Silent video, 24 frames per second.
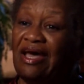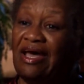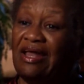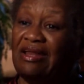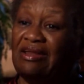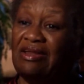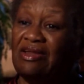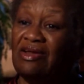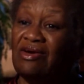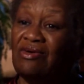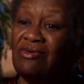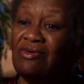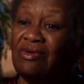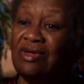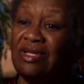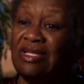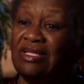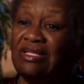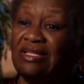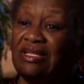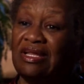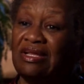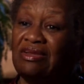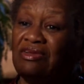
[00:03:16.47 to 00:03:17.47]
and
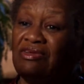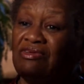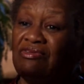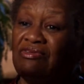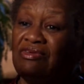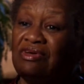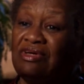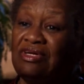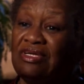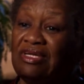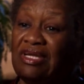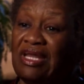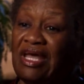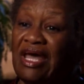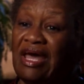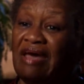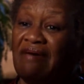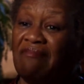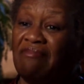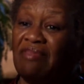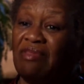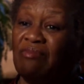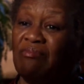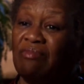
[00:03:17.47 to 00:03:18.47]
knowing that you couldn't
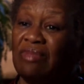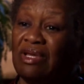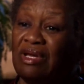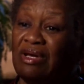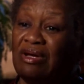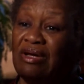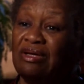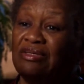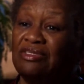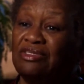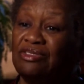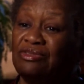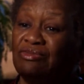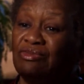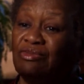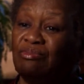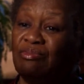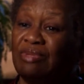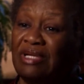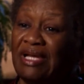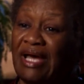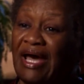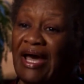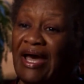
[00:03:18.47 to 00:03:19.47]
have them because you were
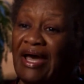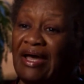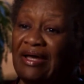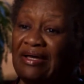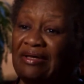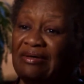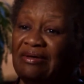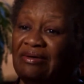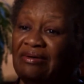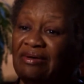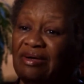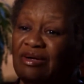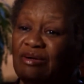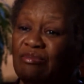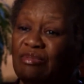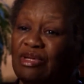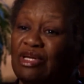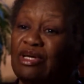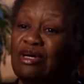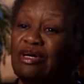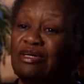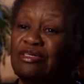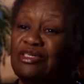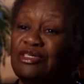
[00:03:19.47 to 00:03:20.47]
black, or
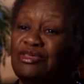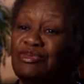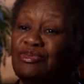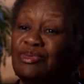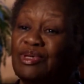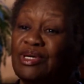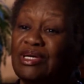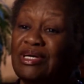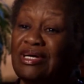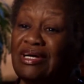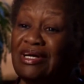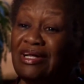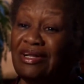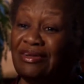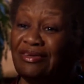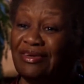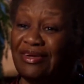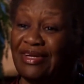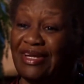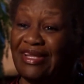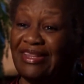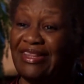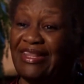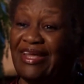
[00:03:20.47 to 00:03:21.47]
because you were
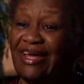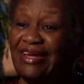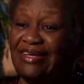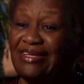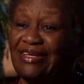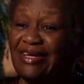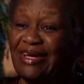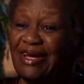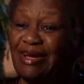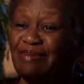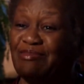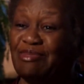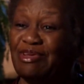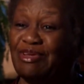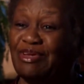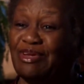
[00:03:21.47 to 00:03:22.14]
colored at that time.